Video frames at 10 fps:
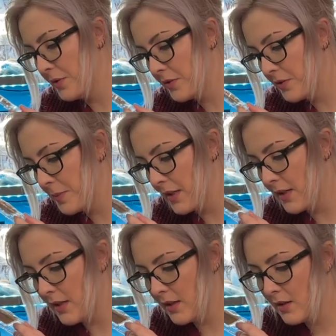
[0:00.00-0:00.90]
to
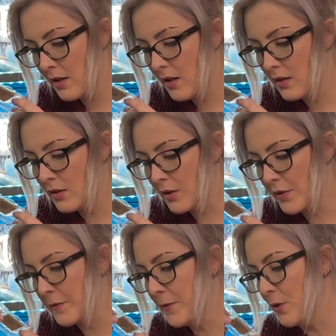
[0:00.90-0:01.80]
be looking
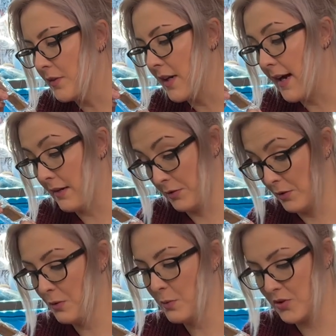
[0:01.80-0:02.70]
for an arrow,
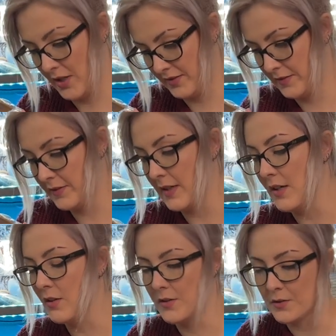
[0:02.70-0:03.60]
which I can see
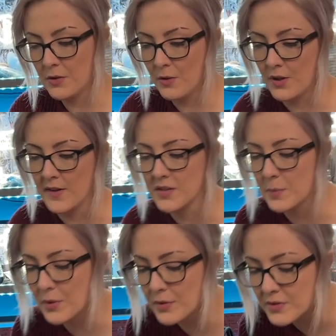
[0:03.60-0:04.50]
on the corner, that's
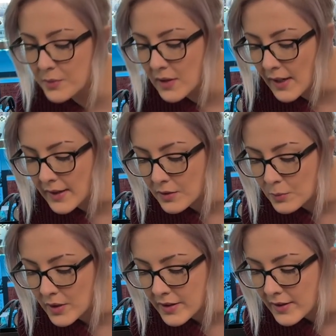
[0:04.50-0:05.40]
supposed to align
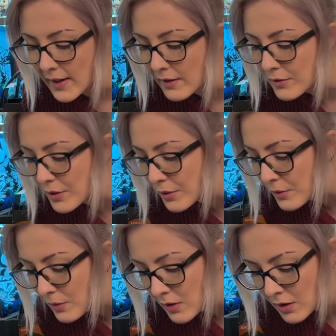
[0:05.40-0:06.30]
with an
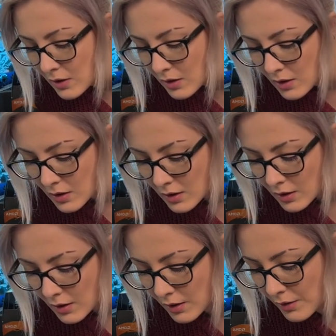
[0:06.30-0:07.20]
arrow
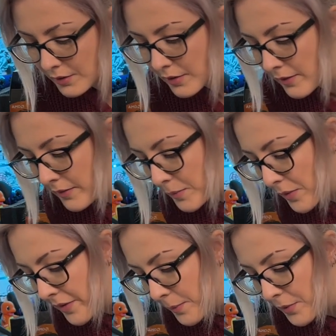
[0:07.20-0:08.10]
on the
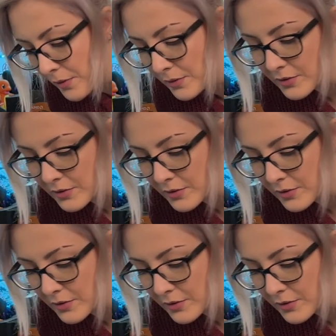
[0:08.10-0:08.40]
motherboard.